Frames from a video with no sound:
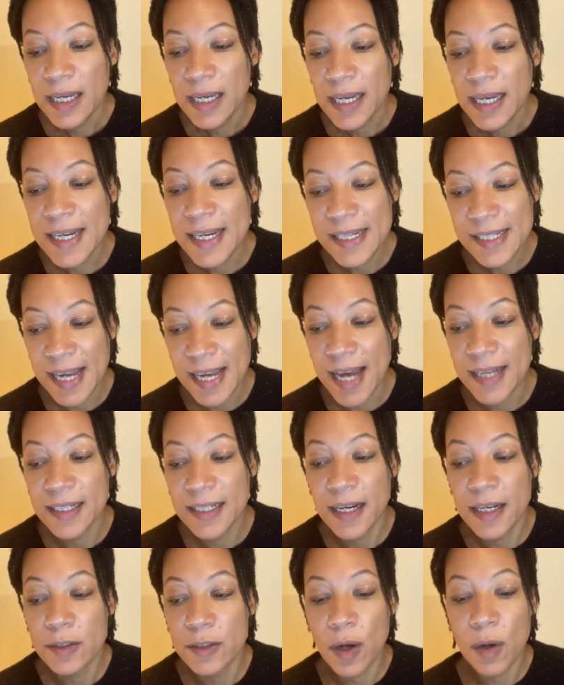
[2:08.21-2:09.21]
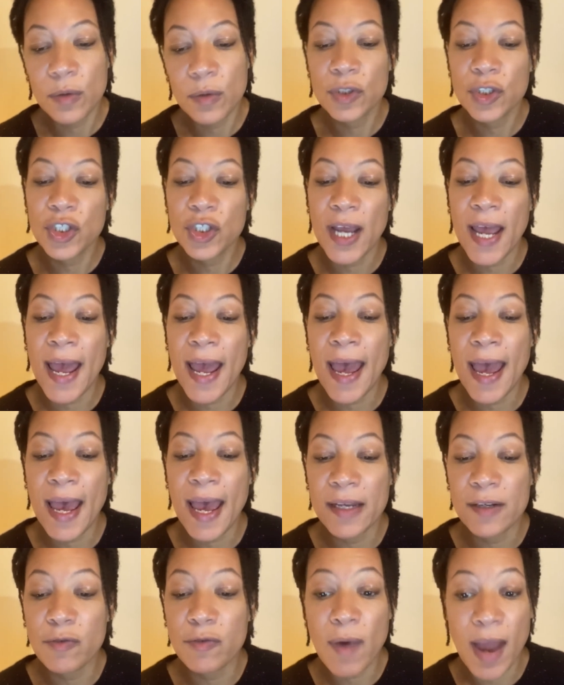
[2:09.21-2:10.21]
He sat in his golden chair
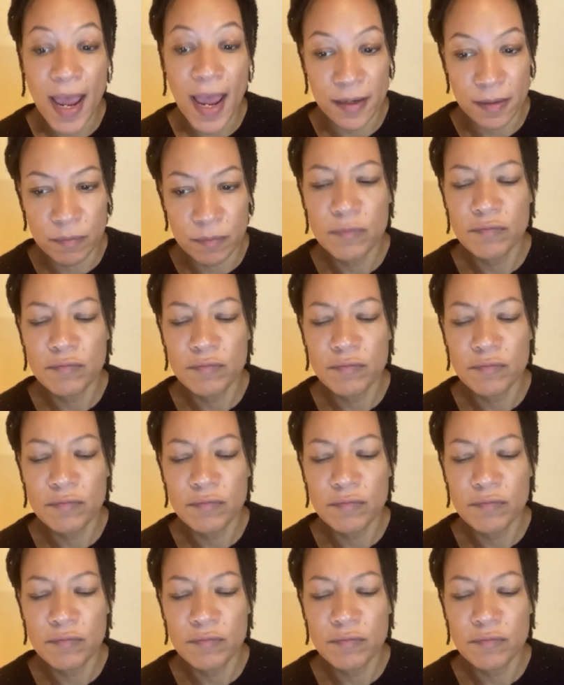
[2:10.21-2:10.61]
and read,